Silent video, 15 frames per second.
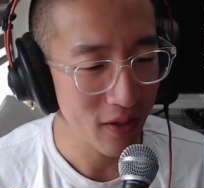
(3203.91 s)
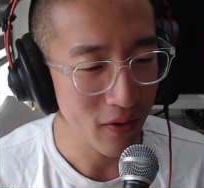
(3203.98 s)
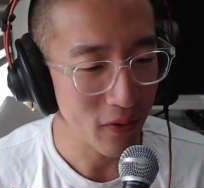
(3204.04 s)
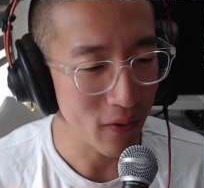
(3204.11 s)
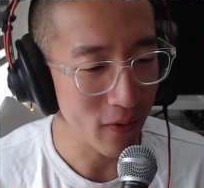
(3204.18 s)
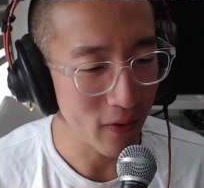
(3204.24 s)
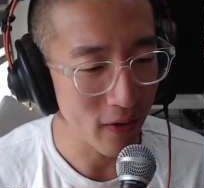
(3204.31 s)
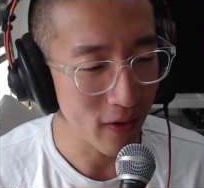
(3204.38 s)

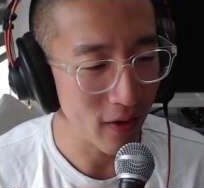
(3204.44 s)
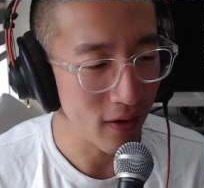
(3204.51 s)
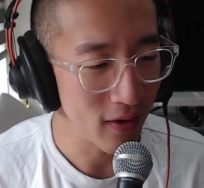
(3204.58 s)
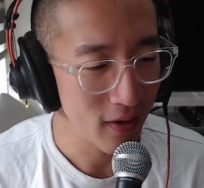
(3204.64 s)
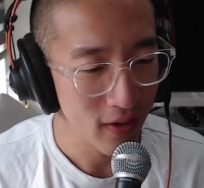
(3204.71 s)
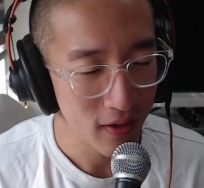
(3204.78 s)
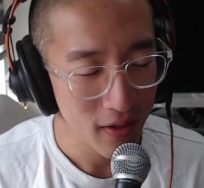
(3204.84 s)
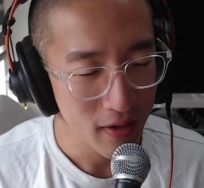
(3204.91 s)
or
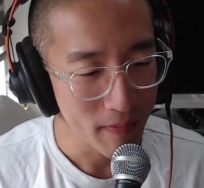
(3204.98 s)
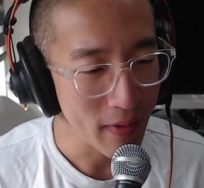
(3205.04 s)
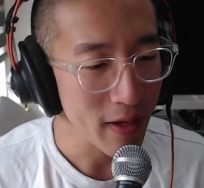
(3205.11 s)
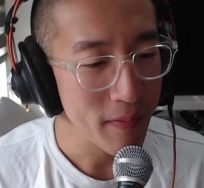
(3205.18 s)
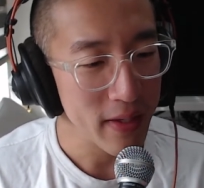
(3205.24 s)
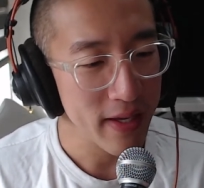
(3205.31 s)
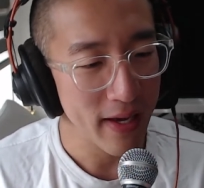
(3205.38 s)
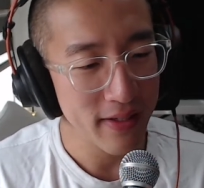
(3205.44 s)

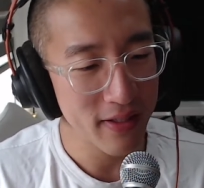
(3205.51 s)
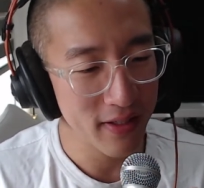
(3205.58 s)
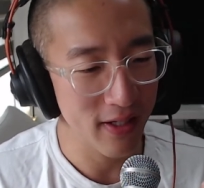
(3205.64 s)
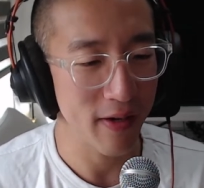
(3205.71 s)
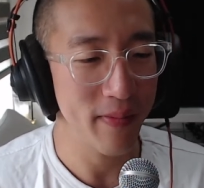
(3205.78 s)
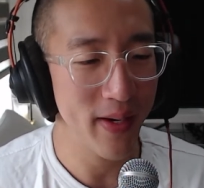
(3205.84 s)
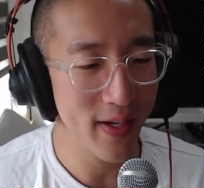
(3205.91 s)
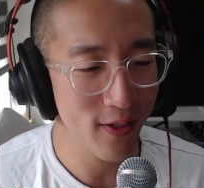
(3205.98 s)
maybe he has
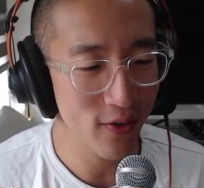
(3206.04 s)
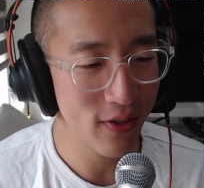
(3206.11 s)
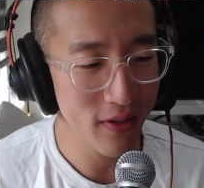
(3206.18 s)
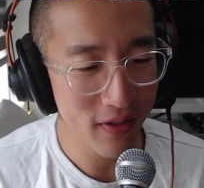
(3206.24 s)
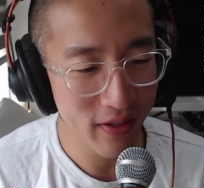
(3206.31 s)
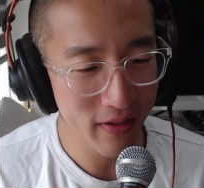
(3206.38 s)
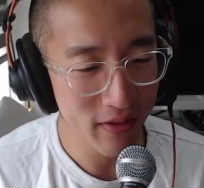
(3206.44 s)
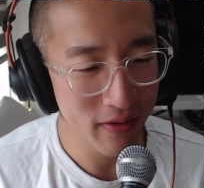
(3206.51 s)
some
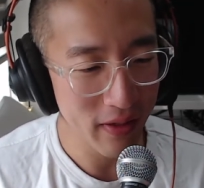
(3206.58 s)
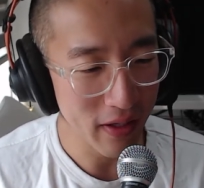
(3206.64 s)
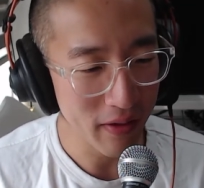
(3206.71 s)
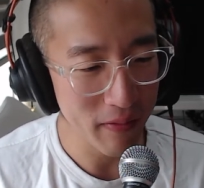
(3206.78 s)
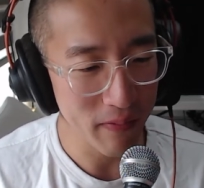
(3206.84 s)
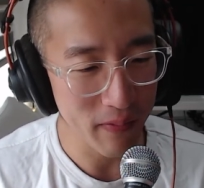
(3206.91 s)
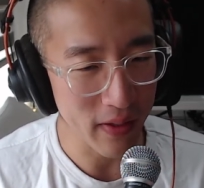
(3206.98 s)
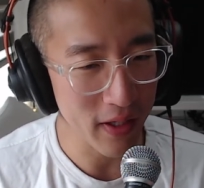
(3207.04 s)
interest in like
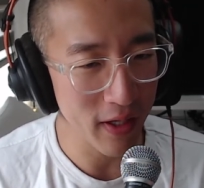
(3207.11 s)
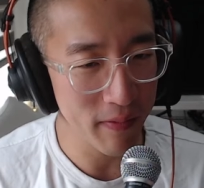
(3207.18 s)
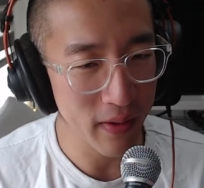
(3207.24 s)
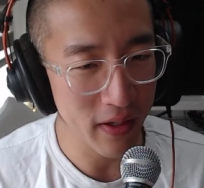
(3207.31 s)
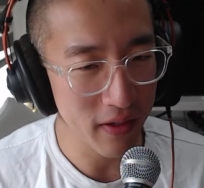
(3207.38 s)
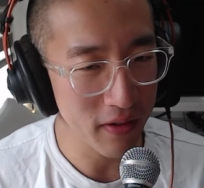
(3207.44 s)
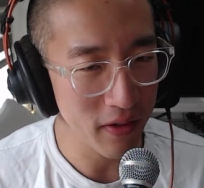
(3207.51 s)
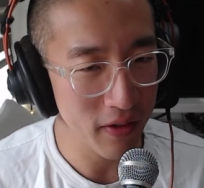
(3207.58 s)

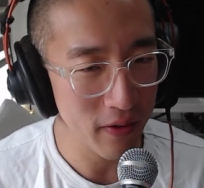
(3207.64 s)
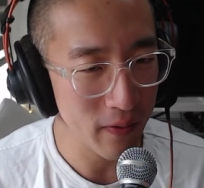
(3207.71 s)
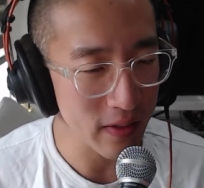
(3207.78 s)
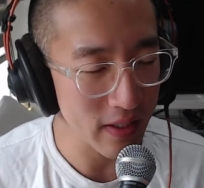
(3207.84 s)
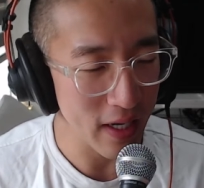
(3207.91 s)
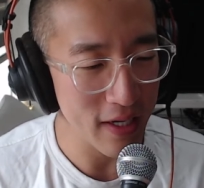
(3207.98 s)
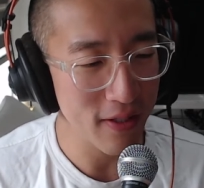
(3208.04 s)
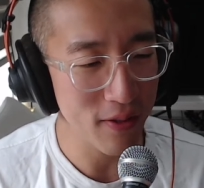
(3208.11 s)
becoming, a
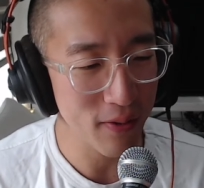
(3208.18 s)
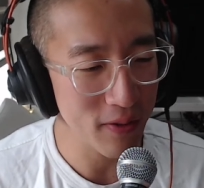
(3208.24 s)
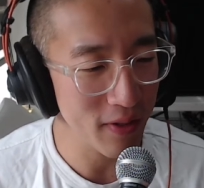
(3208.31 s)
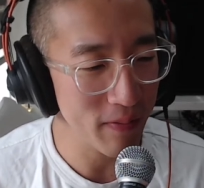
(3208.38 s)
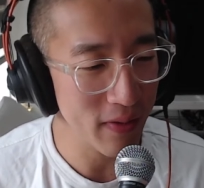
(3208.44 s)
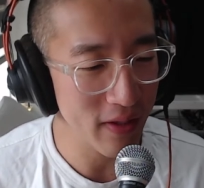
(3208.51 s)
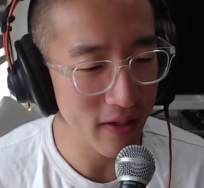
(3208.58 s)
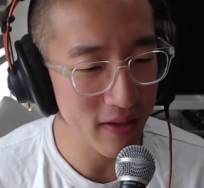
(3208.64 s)
dancer or
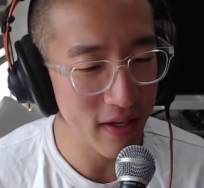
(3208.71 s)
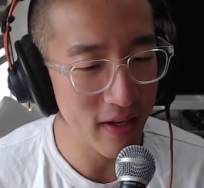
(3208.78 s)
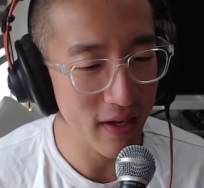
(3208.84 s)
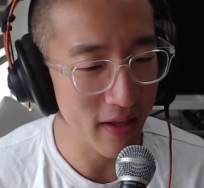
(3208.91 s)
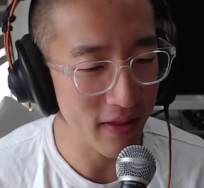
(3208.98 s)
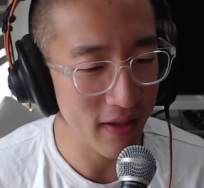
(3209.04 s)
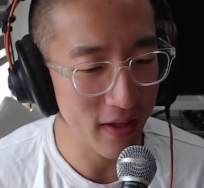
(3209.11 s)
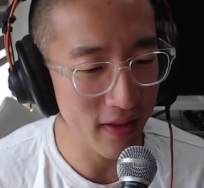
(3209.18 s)
something like that,
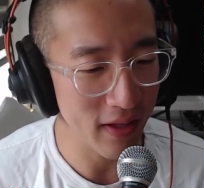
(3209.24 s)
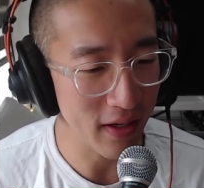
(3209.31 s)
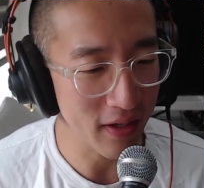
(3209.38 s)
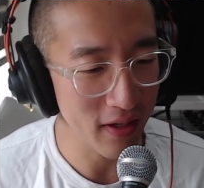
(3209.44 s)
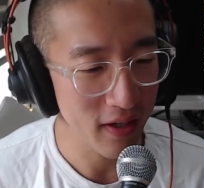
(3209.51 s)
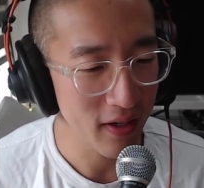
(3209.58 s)
and then like